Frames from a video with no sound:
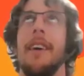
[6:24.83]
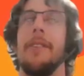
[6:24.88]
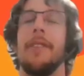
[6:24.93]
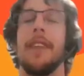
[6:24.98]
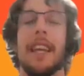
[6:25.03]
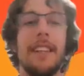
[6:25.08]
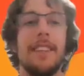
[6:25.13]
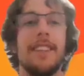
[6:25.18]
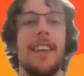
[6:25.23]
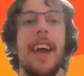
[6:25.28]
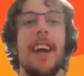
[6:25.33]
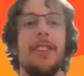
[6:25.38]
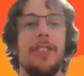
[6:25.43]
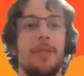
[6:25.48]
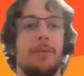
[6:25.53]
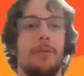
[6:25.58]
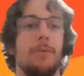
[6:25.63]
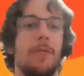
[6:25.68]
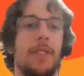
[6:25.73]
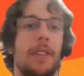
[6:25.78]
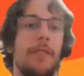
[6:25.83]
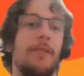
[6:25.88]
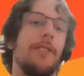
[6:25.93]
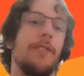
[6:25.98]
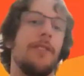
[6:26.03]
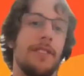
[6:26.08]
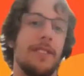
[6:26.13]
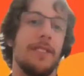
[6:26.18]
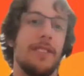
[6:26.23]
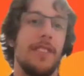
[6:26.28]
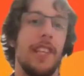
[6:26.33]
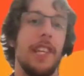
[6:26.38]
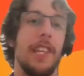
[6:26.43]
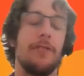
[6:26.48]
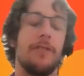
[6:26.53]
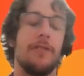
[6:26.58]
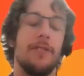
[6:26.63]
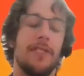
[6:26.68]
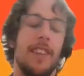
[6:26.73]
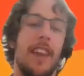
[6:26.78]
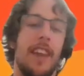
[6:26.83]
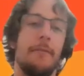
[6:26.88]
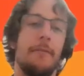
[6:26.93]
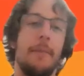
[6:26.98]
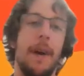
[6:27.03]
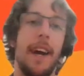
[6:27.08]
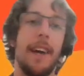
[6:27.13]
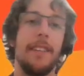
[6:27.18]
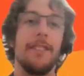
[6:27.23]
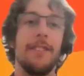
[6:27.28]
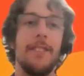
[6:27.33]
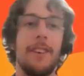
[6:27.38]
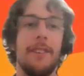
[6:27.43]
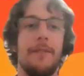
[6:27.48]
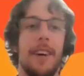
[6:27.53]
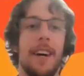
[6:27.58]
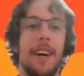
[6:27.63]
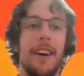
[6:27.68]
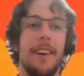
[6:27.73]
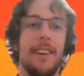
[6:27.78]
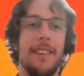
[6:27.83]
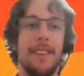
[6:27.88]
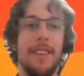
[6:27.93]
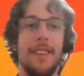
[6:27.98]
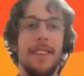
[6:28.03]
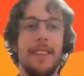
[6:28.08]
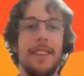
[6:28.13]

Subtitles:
I think, tangible differences in the interest that I've paid so far.